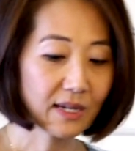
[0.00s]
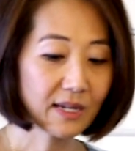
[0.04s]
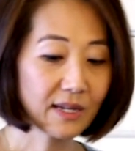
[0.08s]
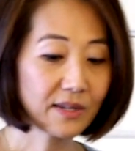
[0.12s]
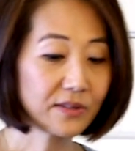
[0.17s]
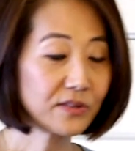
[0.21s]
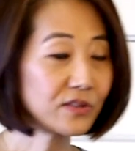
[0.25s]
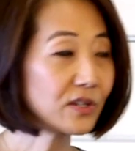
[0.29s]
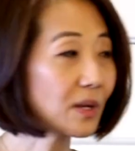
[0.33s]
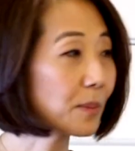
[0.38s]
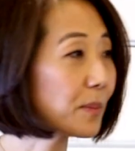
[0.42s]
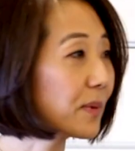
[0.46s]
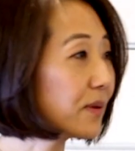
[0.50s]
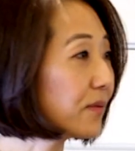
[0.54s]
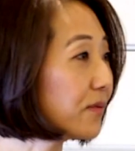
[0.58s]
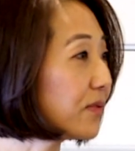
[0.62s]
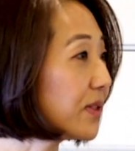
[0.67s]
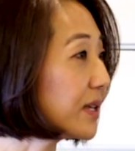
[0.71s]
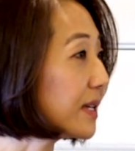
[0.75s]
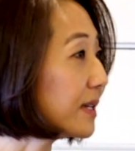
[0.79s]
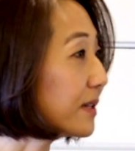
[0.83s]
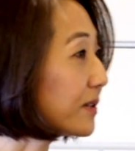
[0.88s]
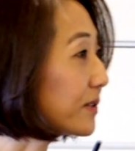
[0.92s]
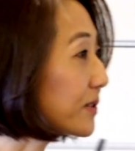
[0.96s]
some of
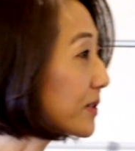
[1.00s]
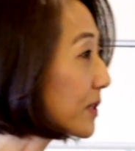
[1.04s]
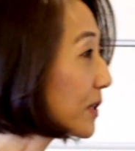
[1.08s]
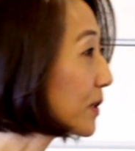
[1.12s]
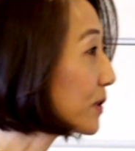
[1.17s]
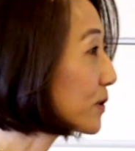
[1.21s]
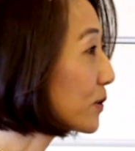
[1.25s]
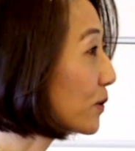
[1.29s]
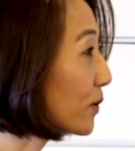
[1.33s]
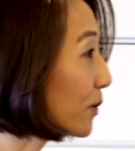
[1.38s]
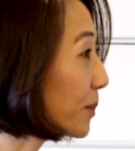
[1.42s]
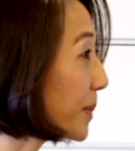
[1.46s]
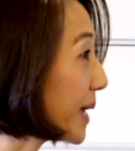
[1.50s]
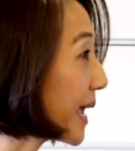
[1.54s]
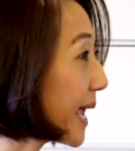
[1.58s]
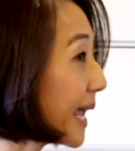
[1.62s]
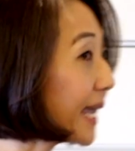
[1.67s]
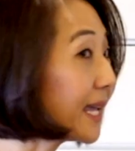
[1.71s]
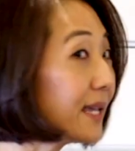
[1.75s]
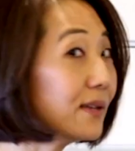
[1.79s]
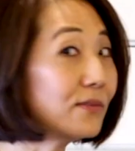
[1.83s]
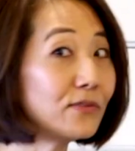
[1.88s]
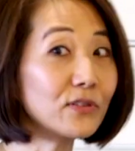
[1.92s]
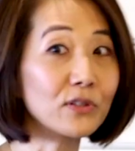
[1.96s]
these sort of
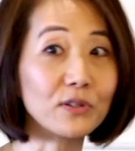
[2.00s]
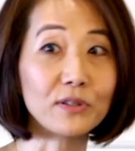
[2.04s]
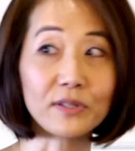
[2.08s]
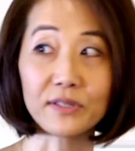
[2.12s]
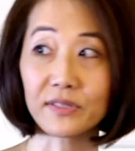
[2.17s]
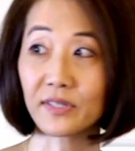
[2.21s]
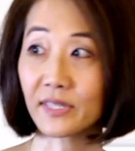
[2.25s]
behavioral